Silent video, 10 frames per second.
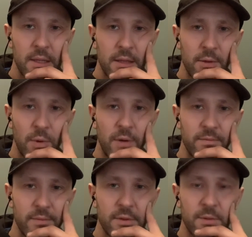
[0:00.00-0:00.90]

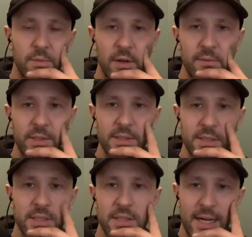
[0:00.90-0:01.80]
one where
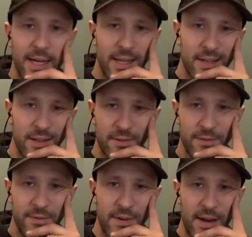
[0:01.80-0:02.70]
she had an
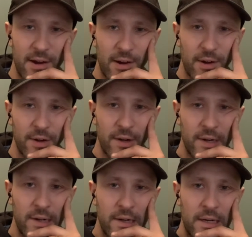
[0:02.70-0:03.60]
affair
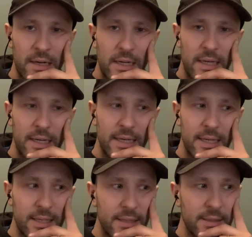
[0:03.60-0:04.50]

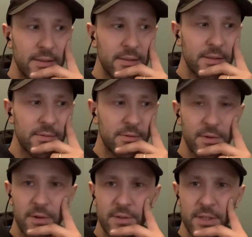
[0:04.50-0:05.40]
and it
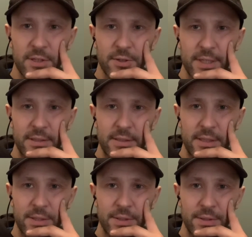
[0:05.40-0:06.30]
revolved around a train
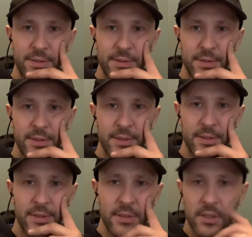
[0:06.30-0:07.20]
station.
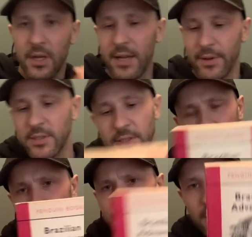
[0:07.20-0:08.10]
Anyway, Cecilia
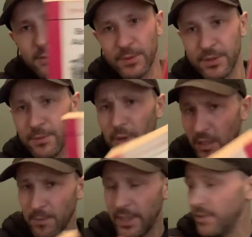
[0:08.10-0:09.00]
Johnson was an
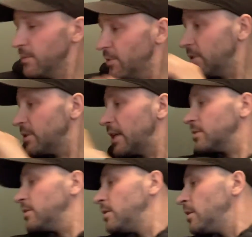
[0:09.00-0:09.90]
amazing British
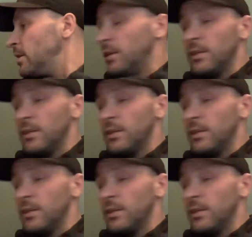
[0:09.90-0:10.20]
actor. You